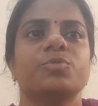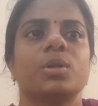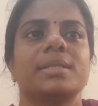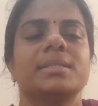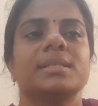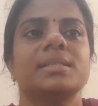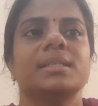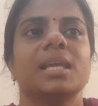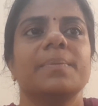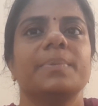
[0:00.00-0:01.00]
For instance,
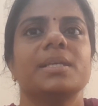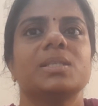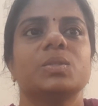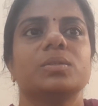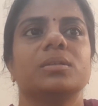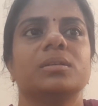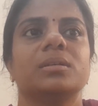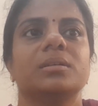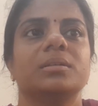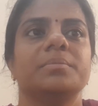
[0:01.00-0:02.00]
A pays
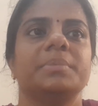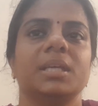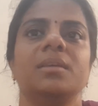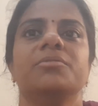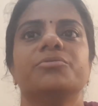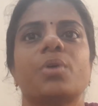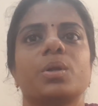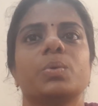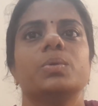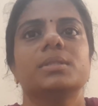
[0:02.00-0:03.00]
B for
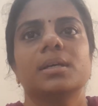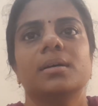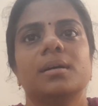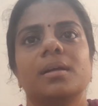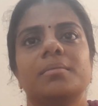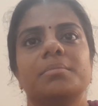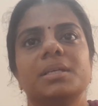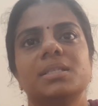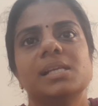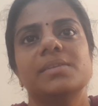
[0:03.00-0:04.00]
goods and
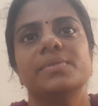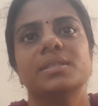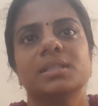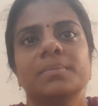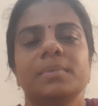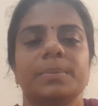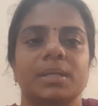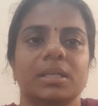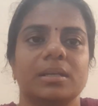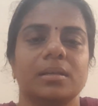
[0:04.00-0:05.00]
B delivers them
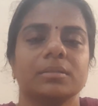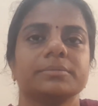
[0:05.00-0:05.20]
immediately.